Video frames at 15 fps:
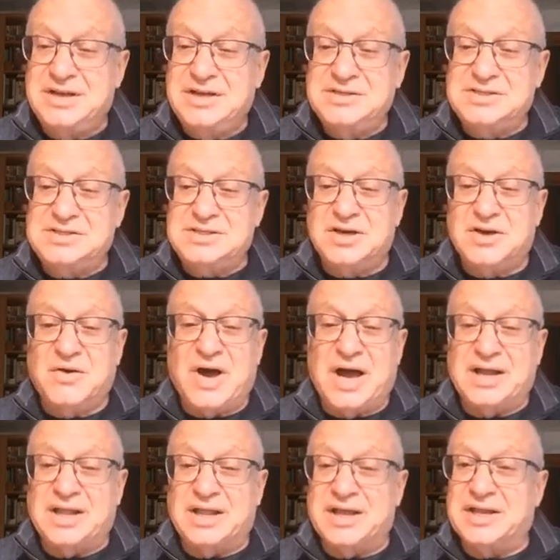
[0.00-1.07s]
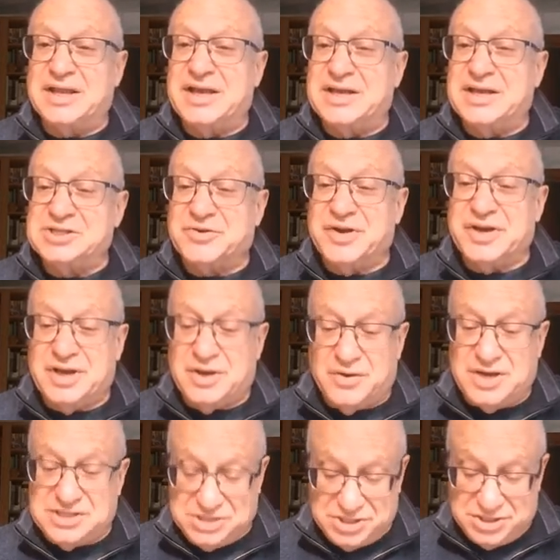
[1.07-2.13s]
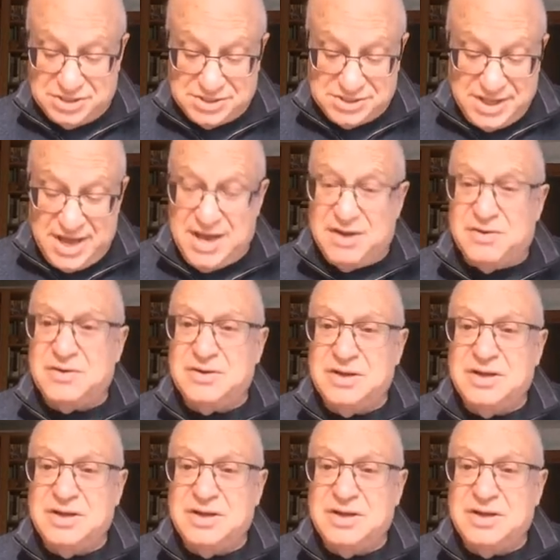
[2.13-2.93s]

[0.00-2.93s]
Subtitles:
So I gladly answer any questions now,